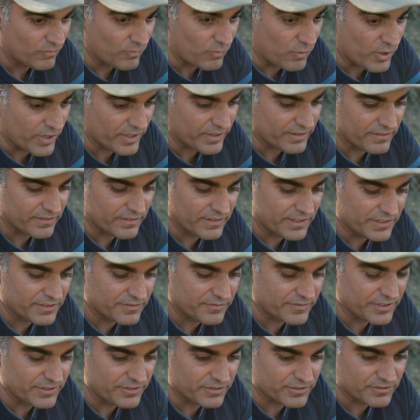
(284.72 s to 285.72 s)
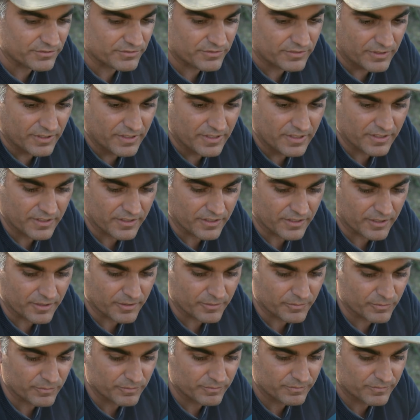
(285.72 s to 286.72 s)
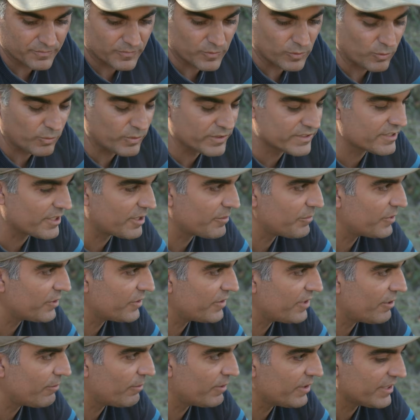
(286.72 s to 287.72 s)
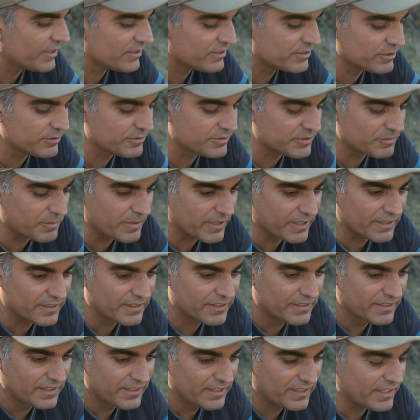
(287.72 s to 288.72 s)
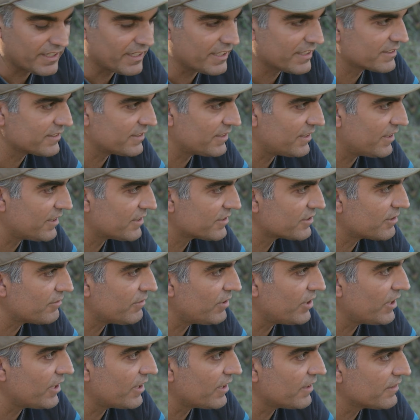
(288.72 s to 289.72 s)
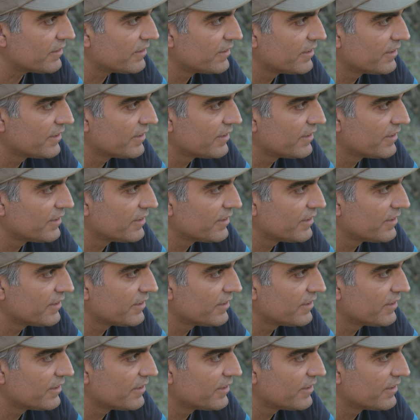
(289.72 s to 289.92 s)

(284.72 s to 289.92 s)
what these features um, or what time period they relate to is by actually excavating.